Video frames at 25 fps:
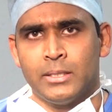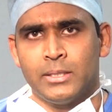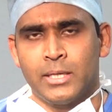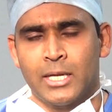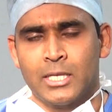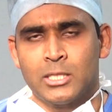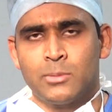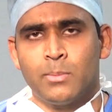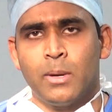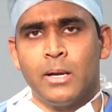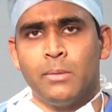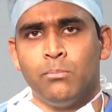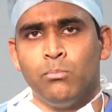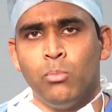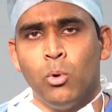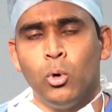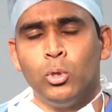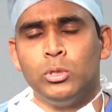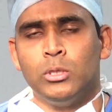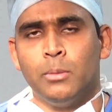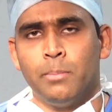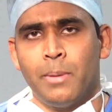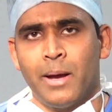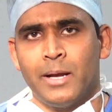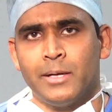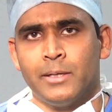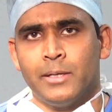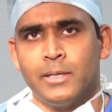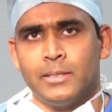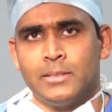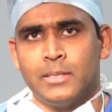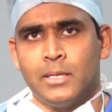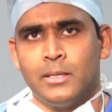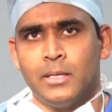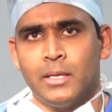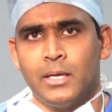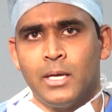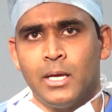transplant both the pancreas
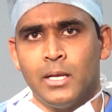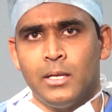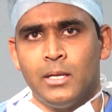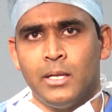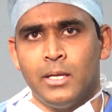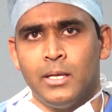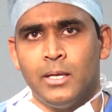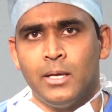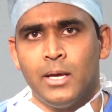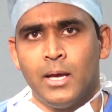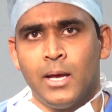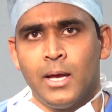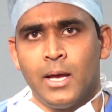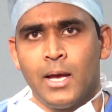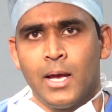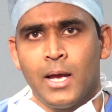and the kidney,